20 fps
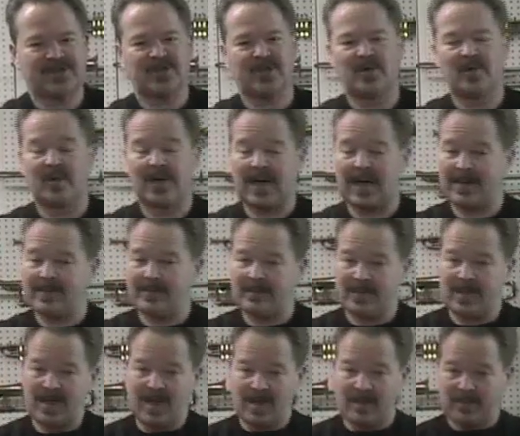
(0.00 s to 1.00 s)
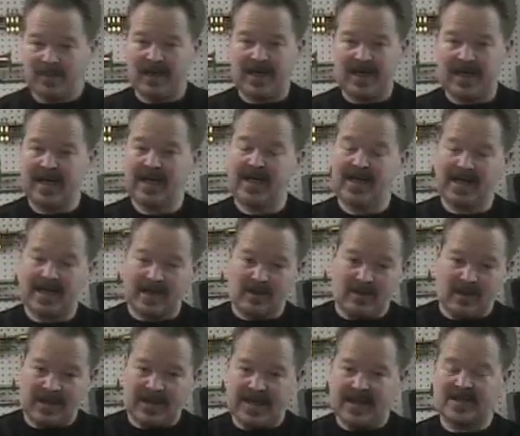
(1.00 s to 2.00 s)
so when I'm playing and I
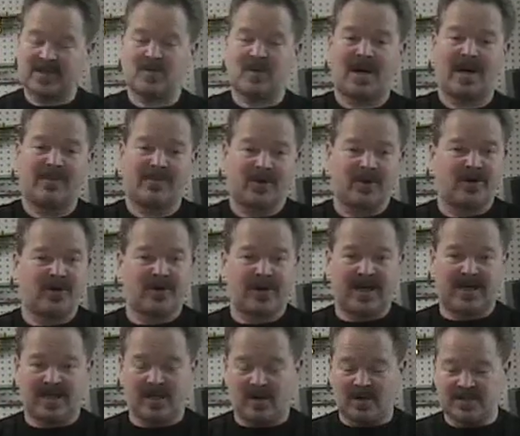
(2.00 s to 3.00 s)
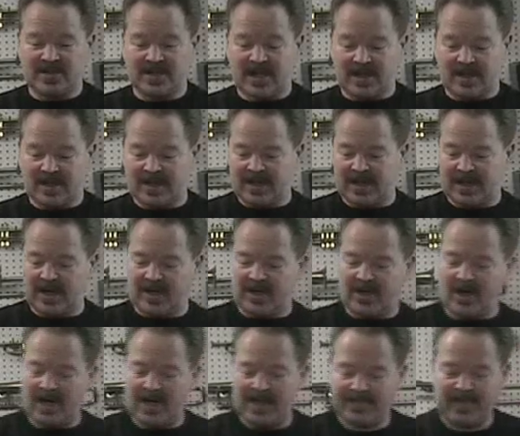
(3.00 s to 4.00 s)
run that swab through there, I know it's not going to get
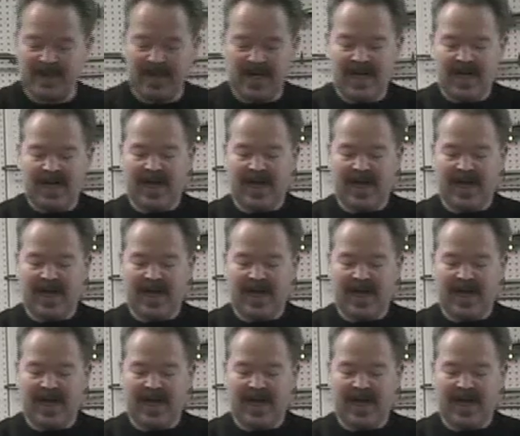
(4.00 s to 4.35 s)
caught.